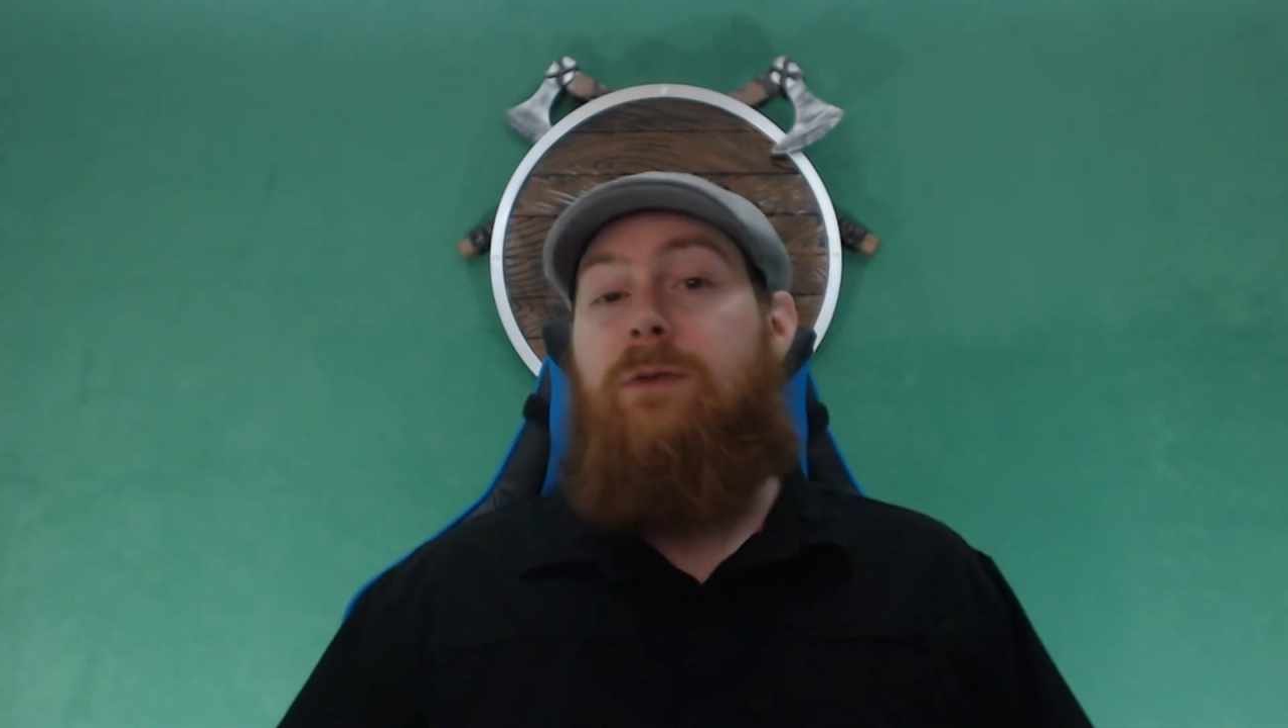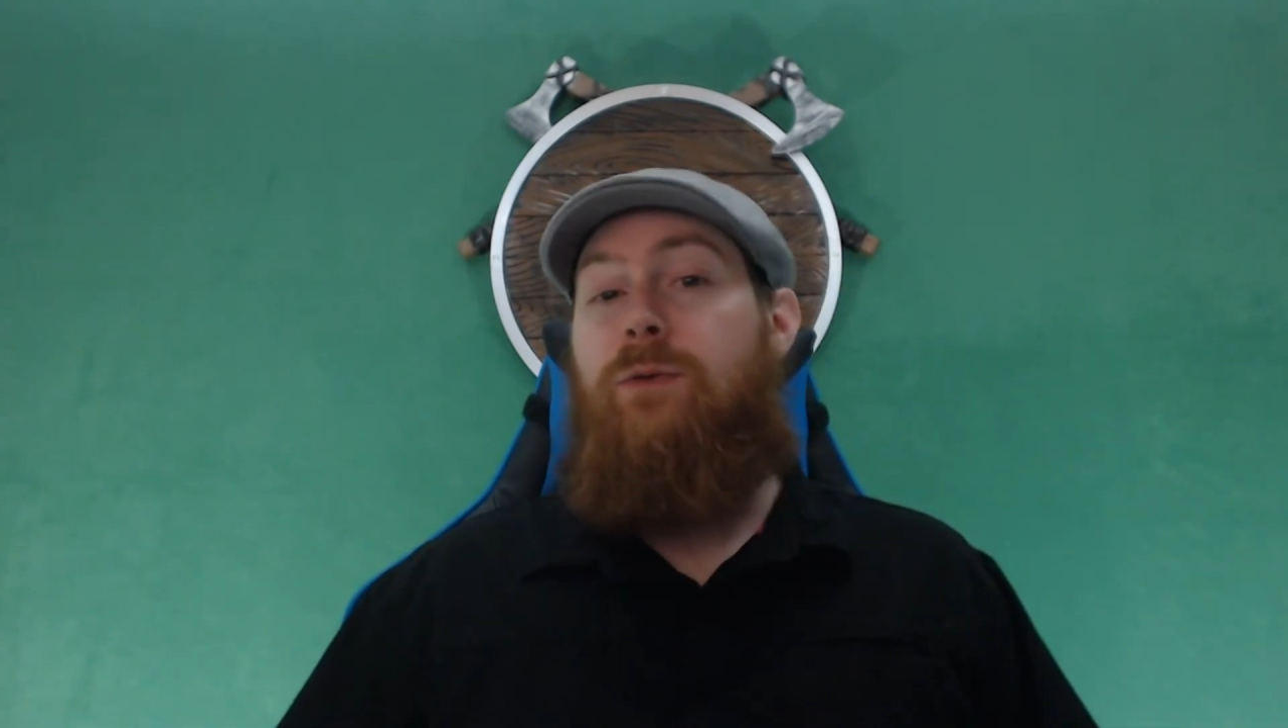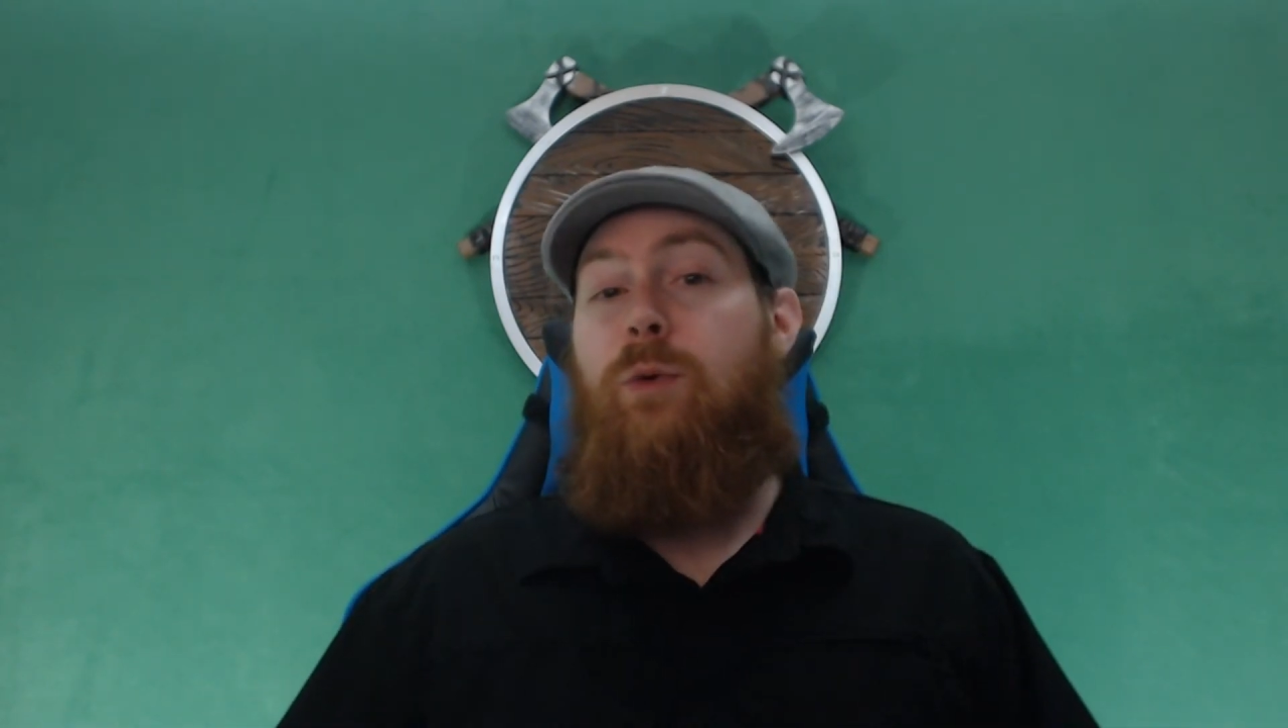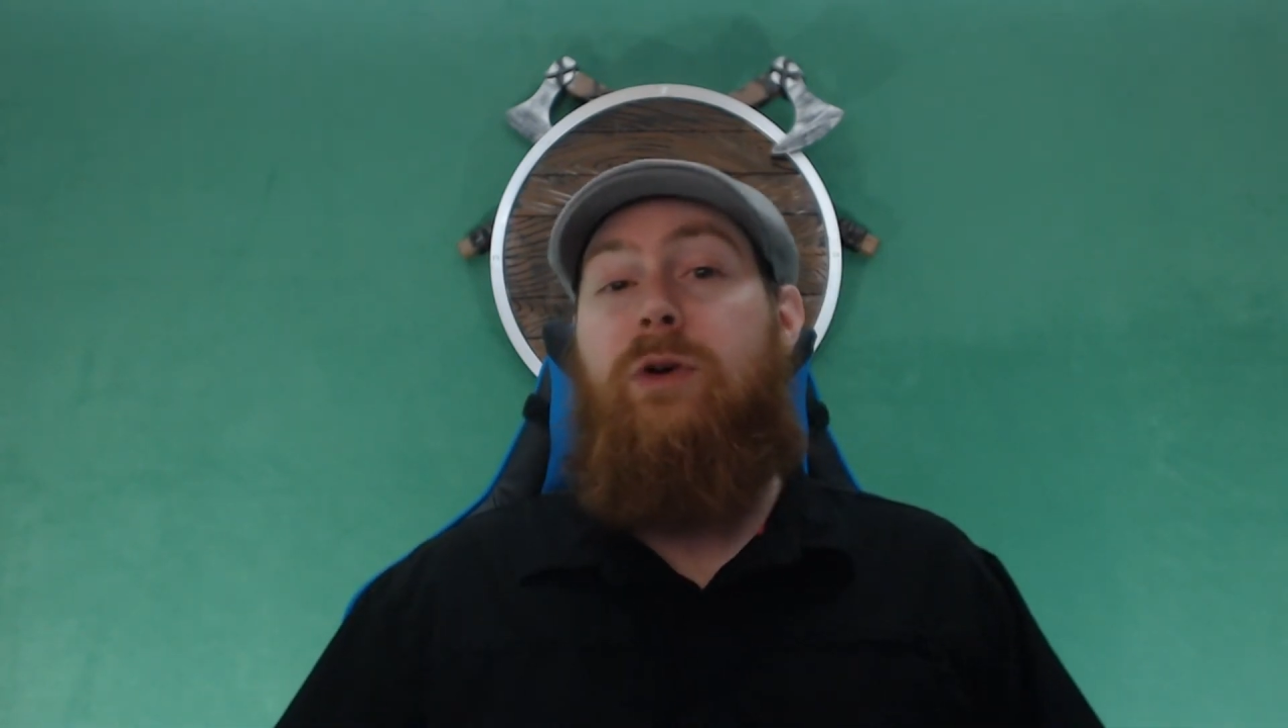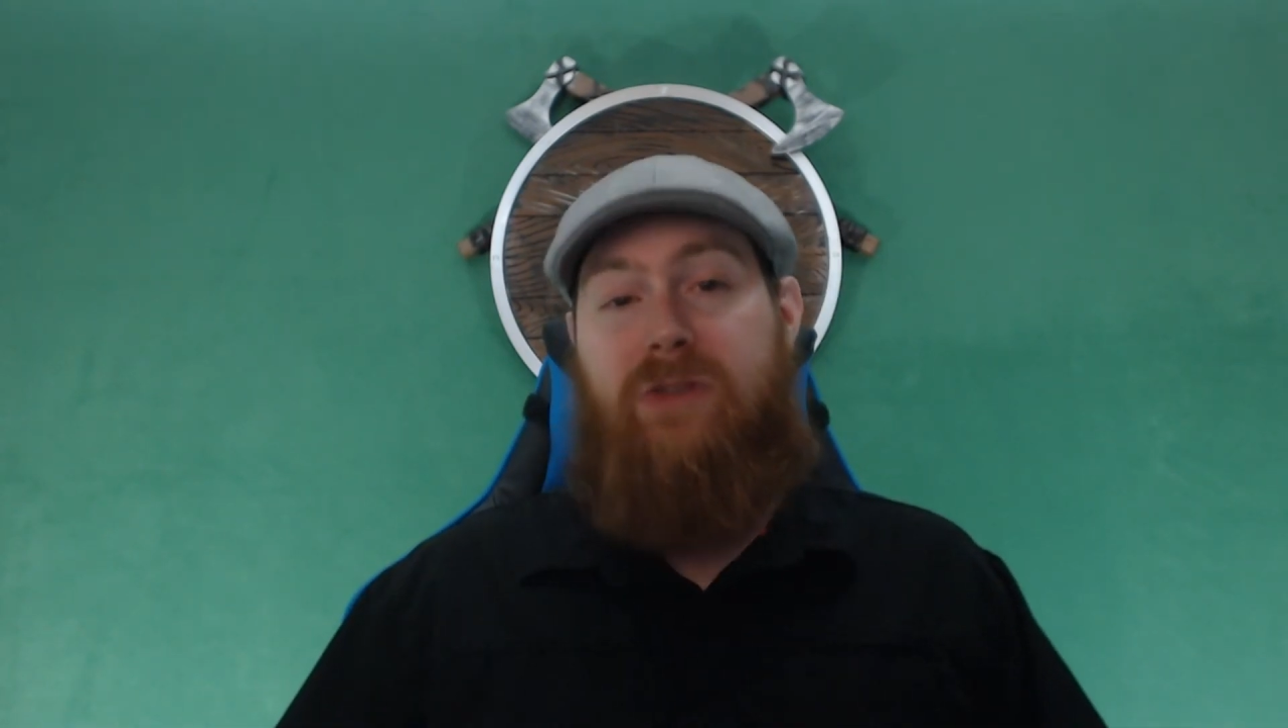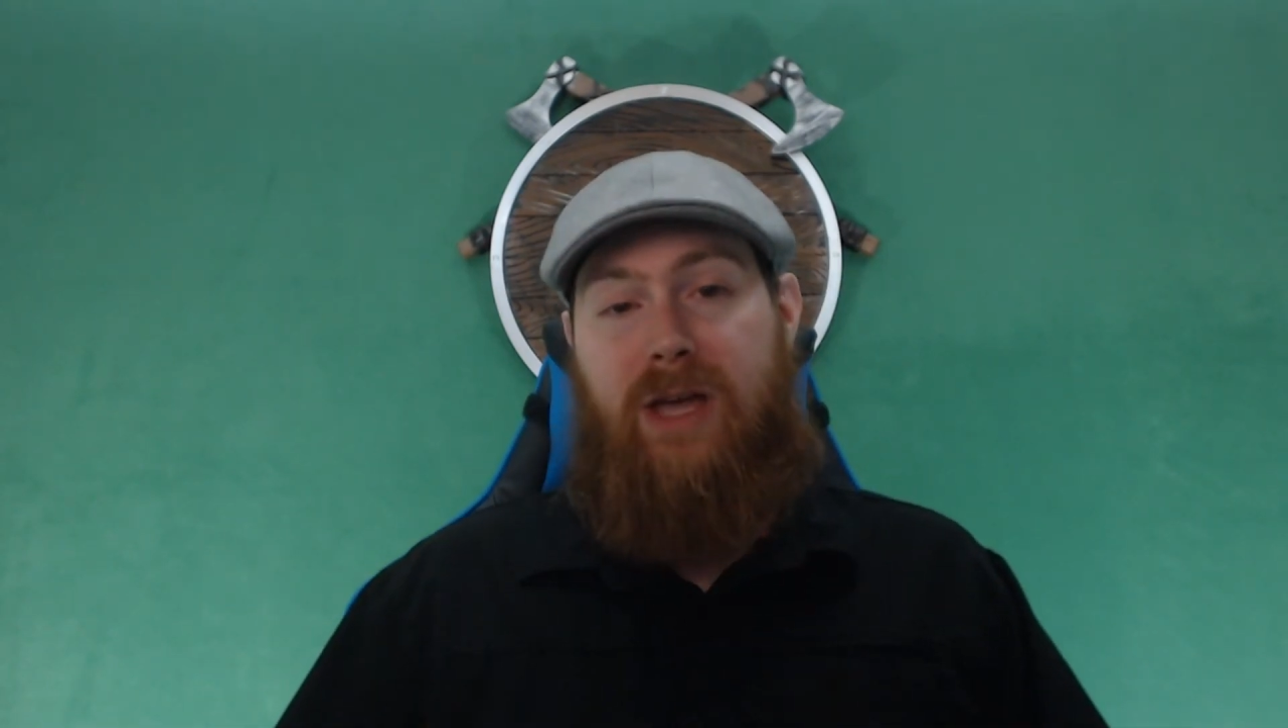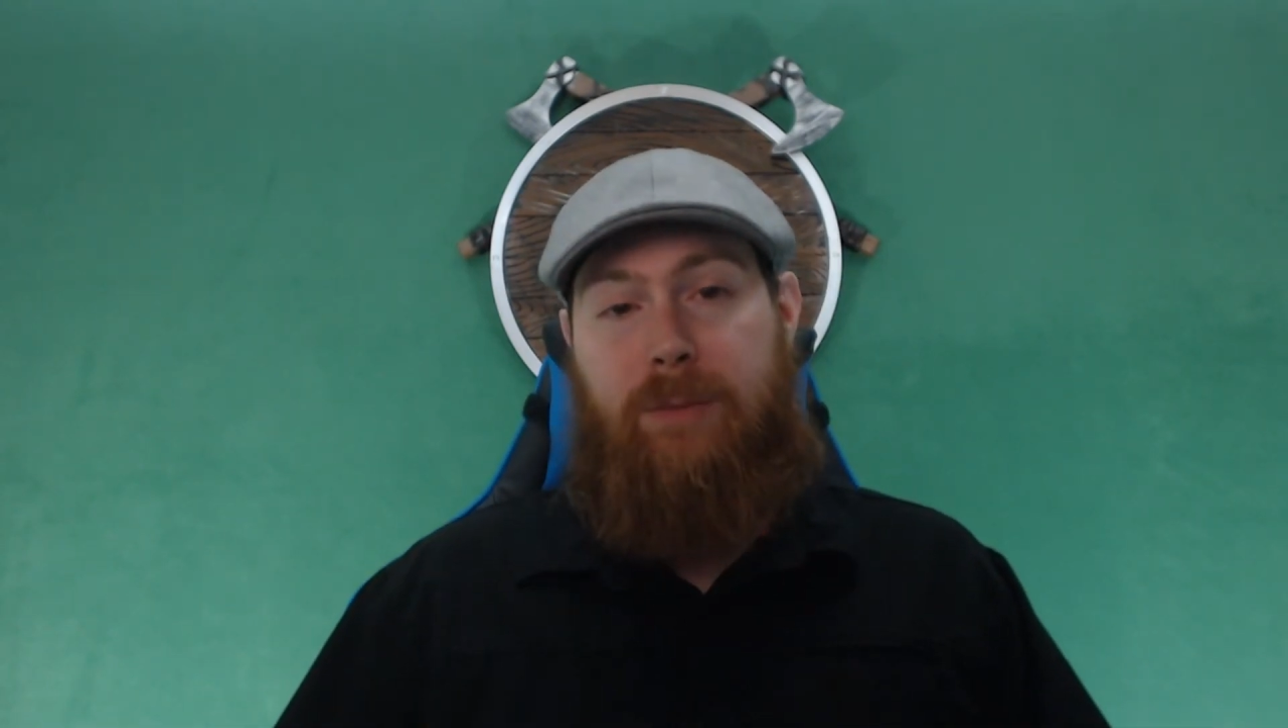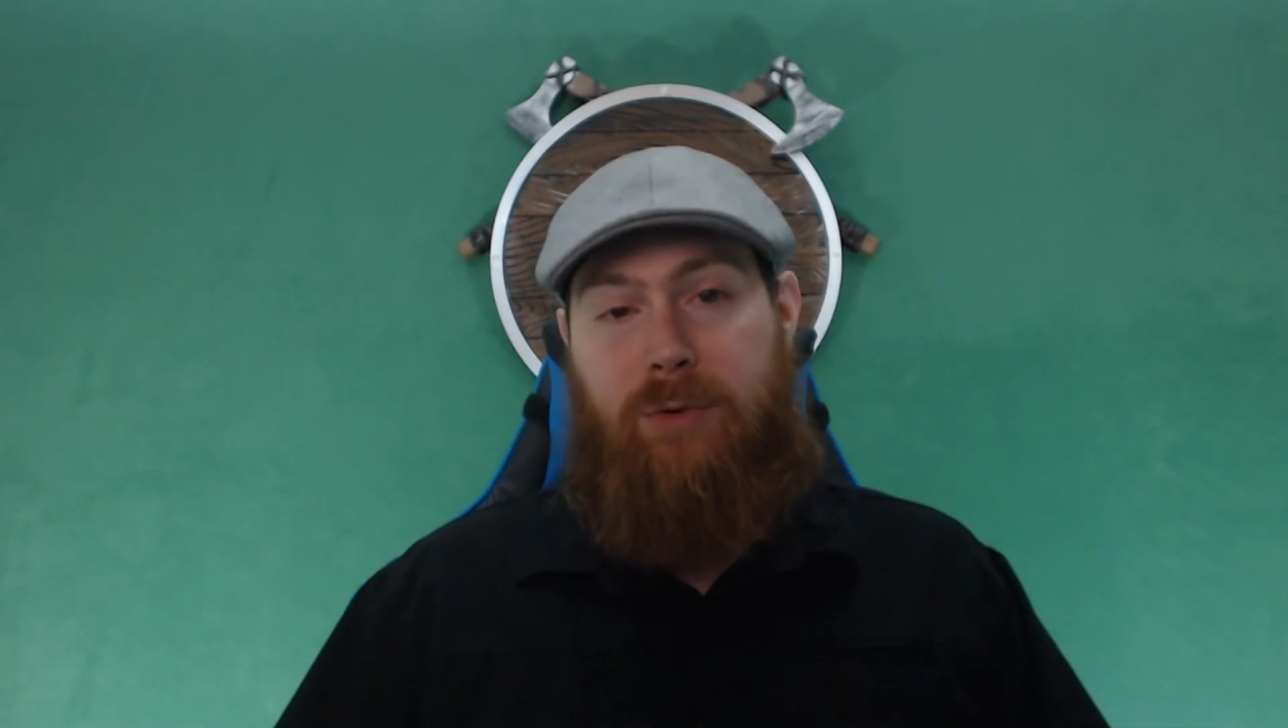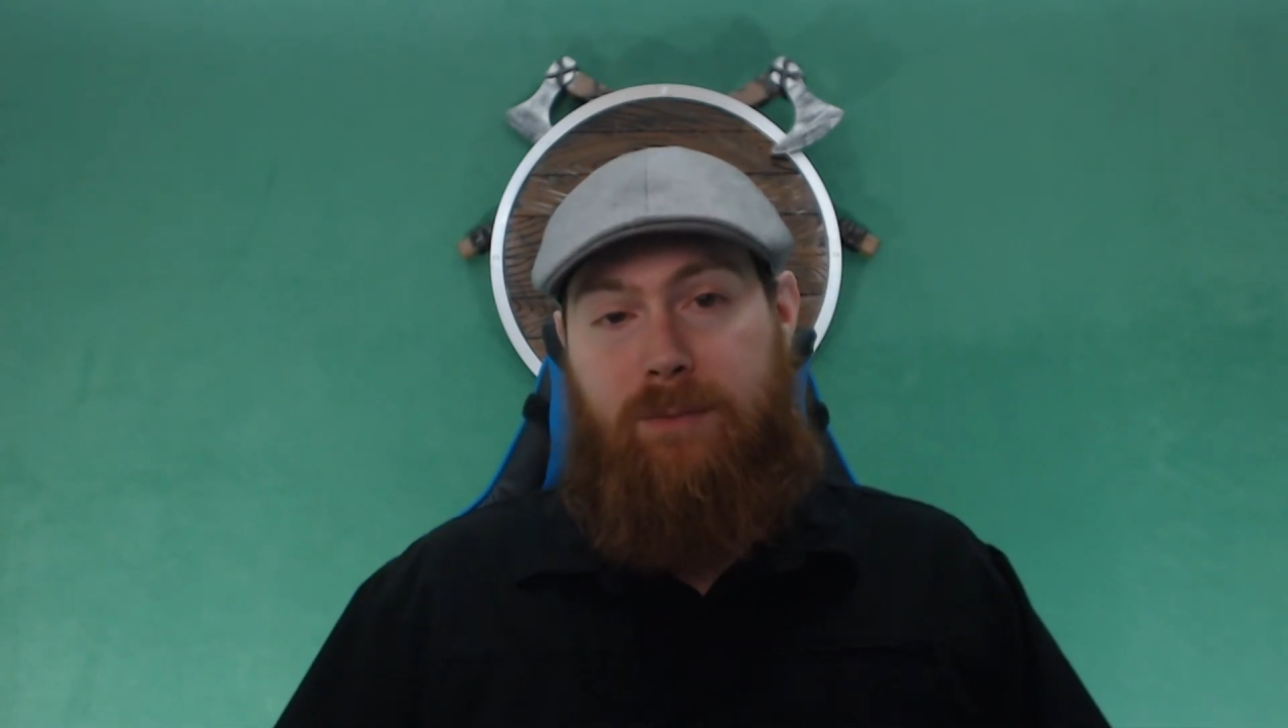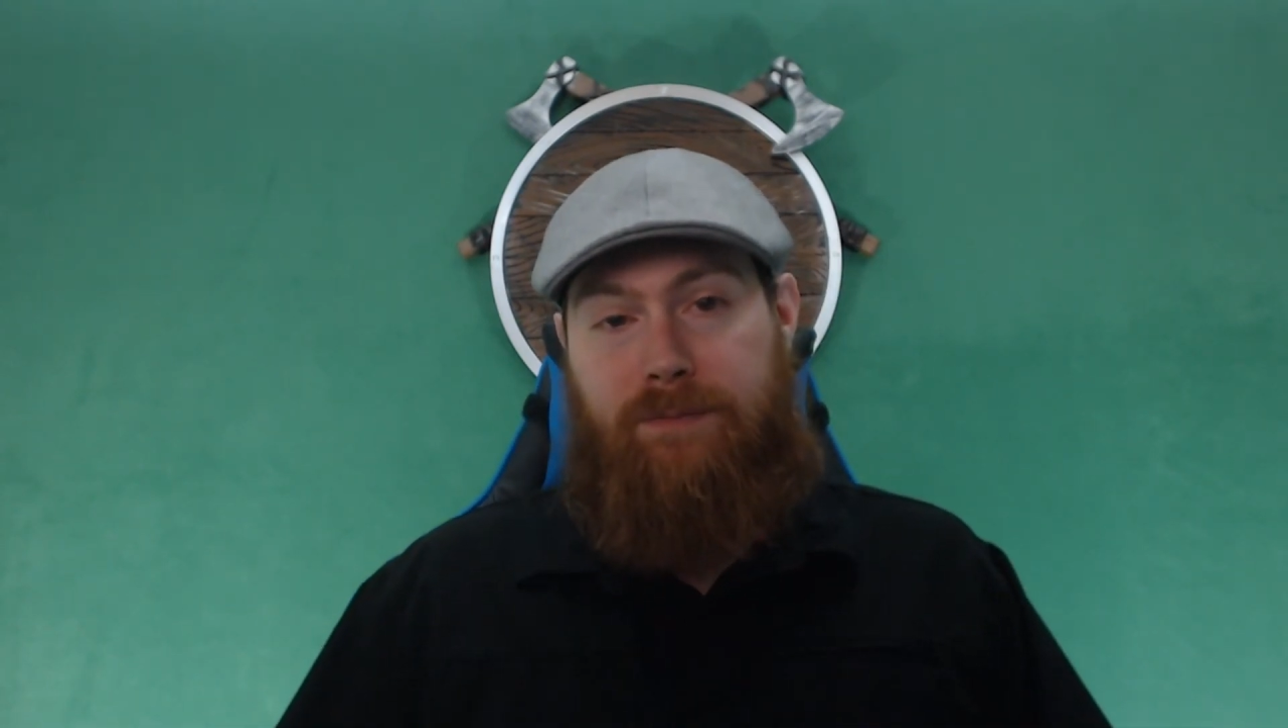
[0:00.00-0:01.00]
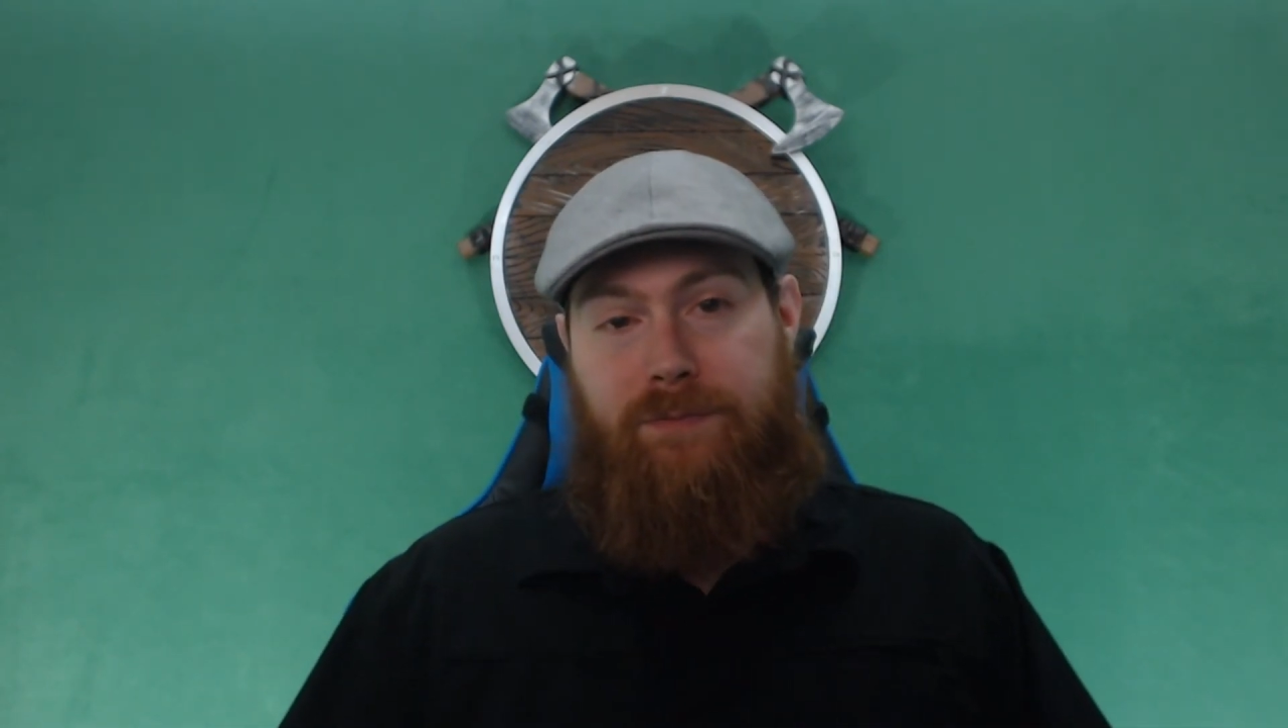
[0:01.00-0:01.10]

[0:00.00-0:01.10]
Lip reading: For example.